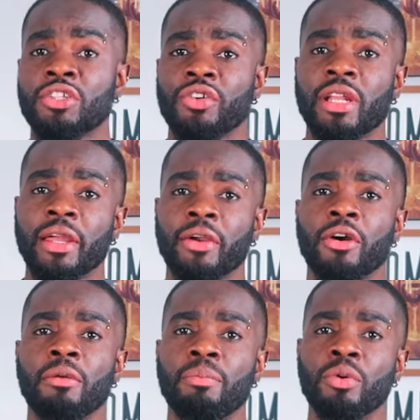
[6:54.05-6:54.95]
a tray that you're
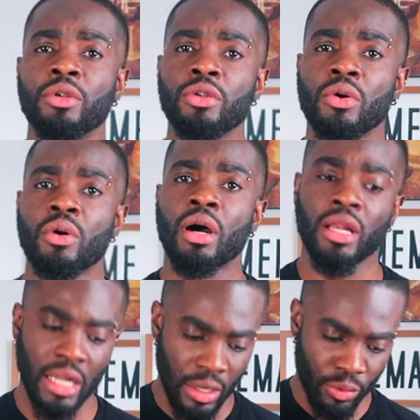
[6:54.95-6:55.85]
gonna put the dough
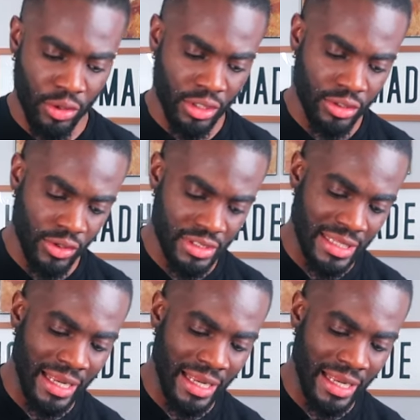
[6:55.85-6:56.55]
on and we're gonna dust